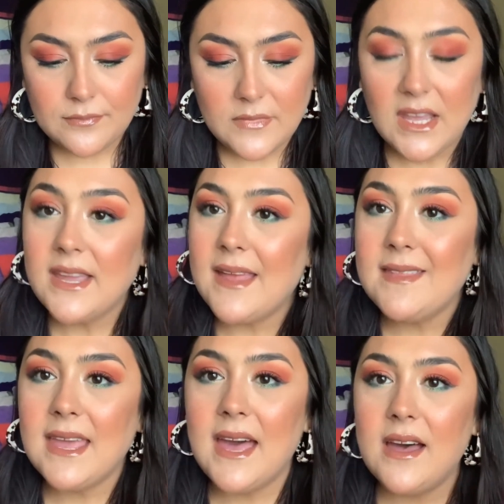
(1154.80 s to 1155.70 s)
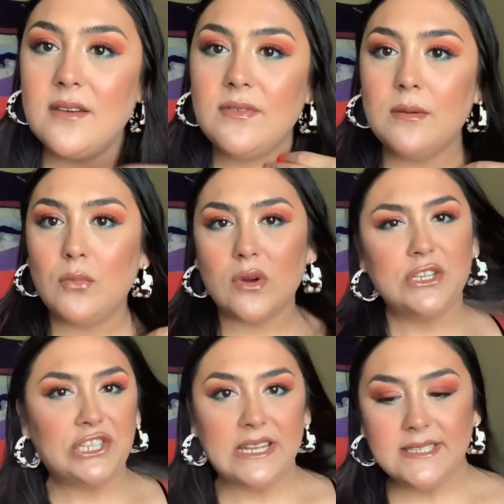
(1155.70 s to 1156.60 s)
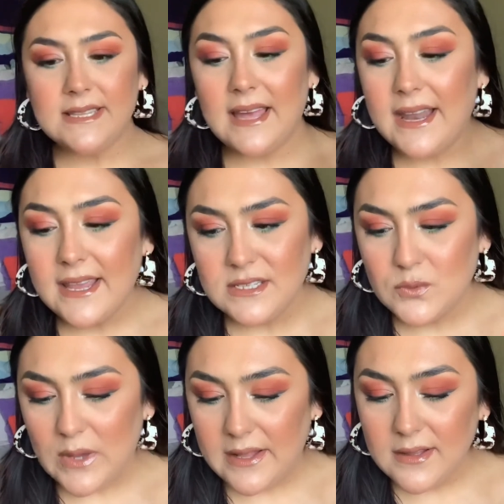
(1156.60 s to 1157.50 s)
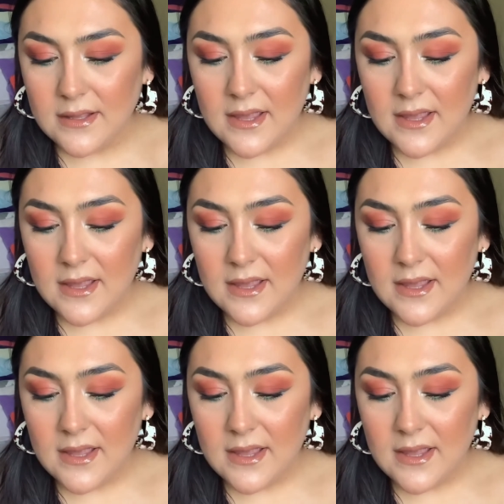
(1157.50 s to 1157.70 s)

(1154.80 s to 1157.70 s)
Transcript: Again, they have more shades in that as well.